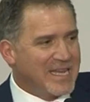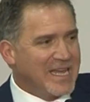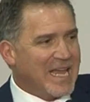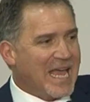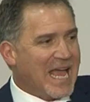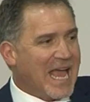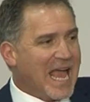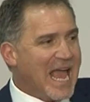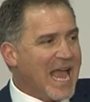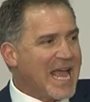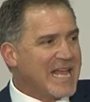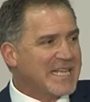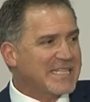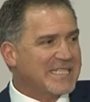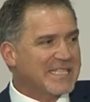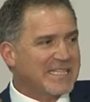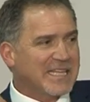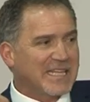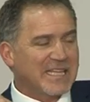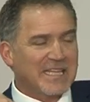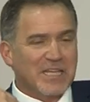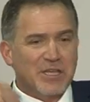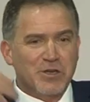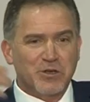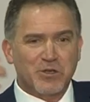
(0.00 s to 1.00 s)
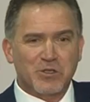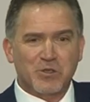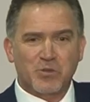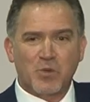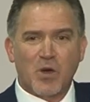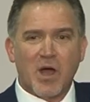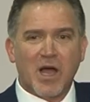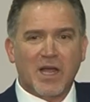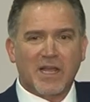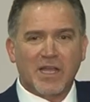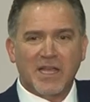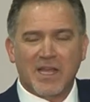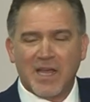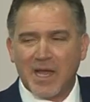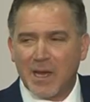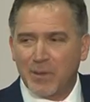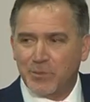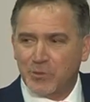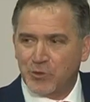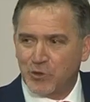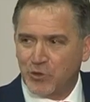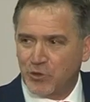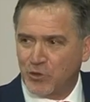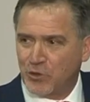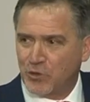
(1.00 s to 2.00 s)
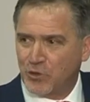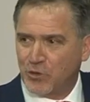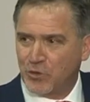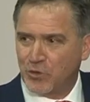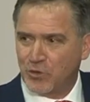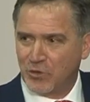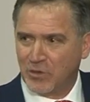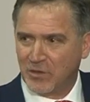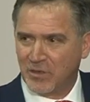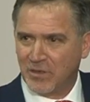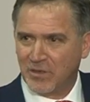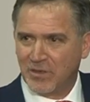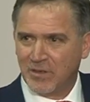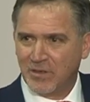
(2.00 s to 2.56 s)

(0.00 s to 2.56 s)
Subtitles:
As the leaders walking up to